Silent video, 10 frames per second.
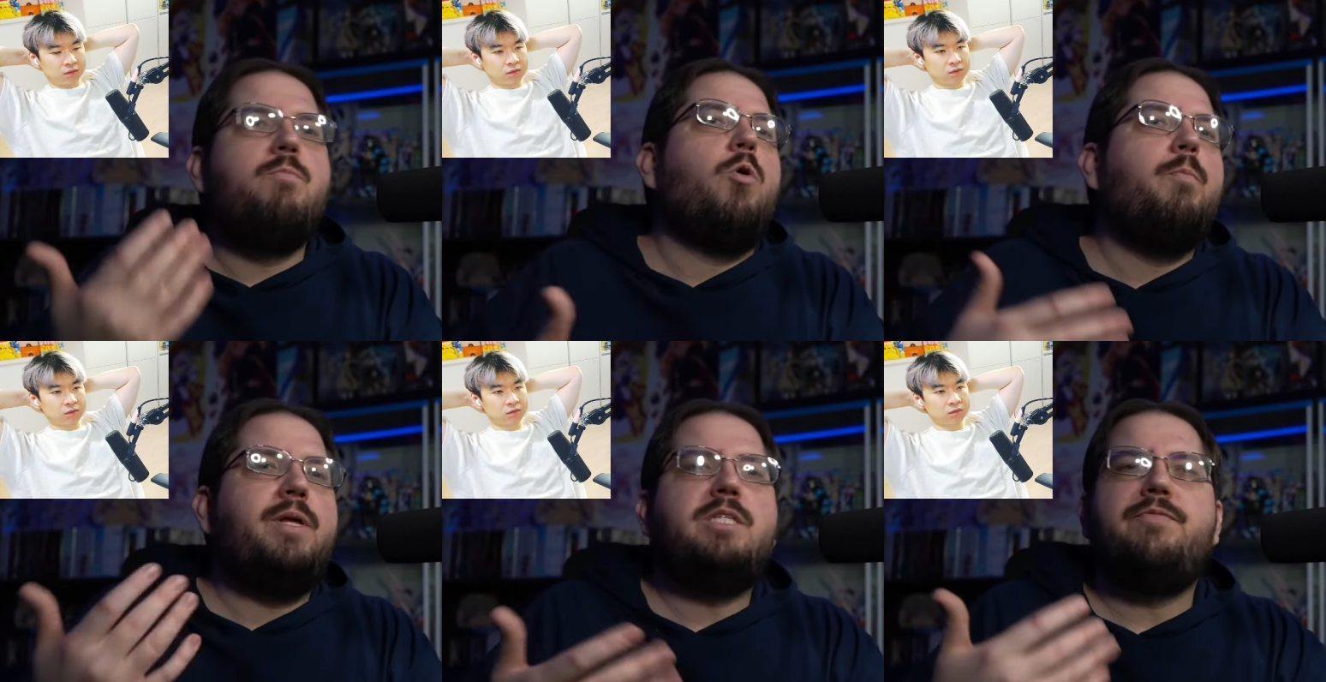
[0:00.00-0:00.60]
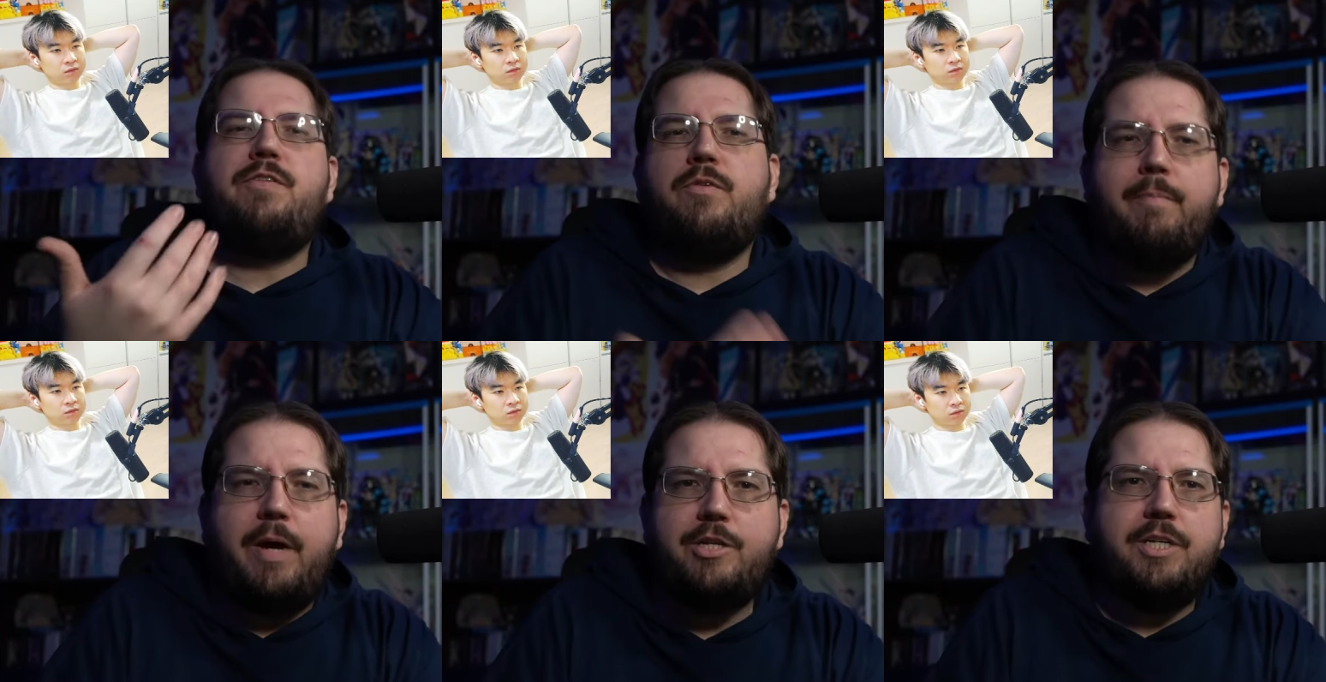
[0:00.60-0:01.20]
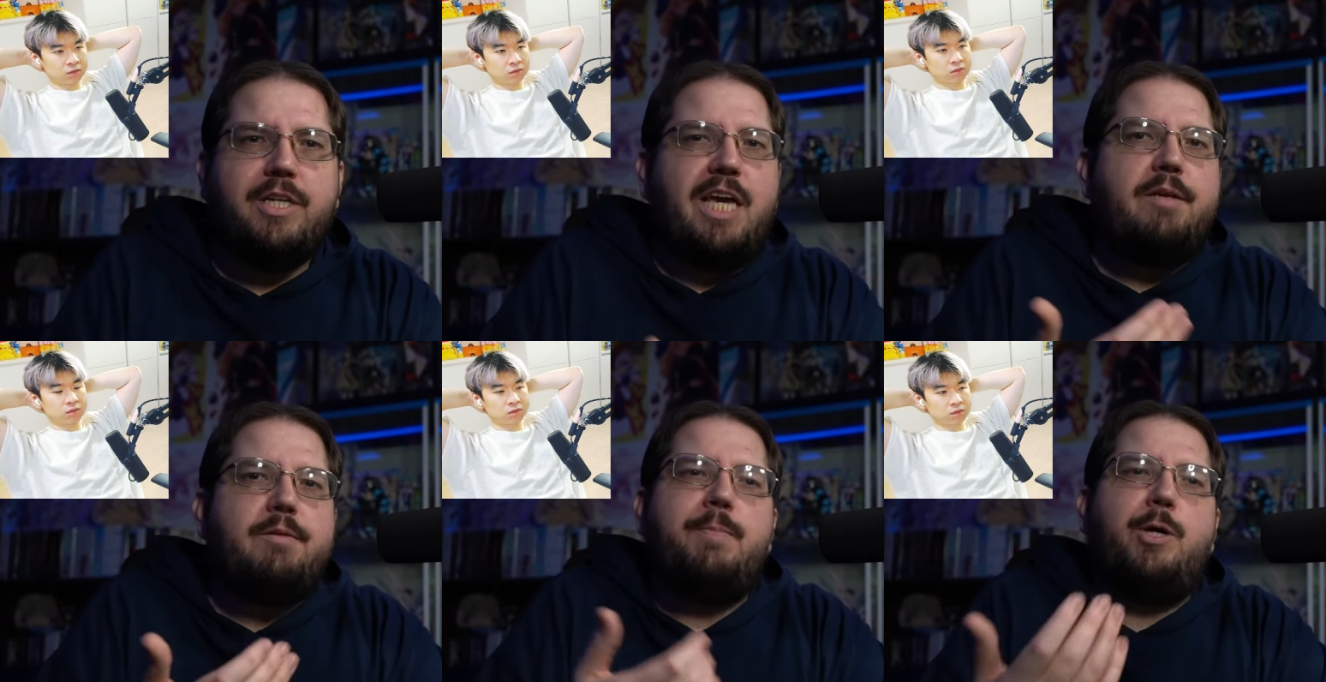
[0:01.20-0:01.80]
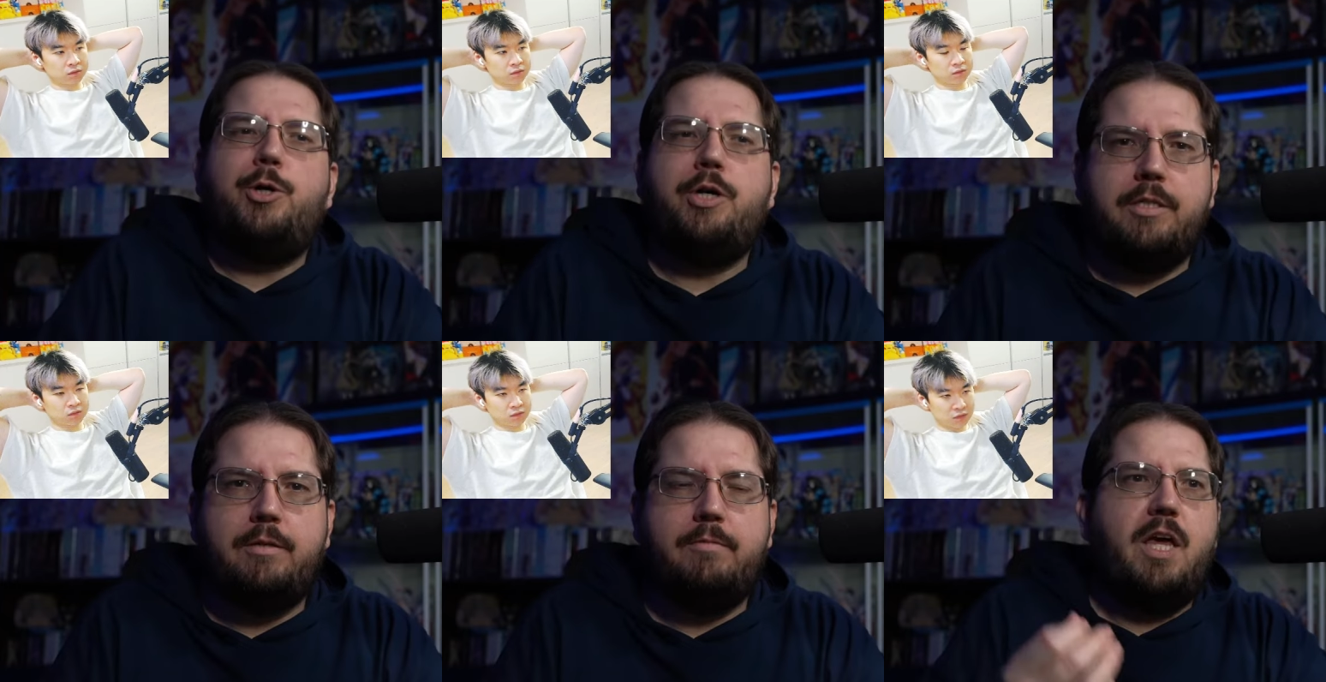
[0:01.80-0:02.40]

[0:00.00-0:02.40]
Speaker 1: more bits of information keeps me hooked.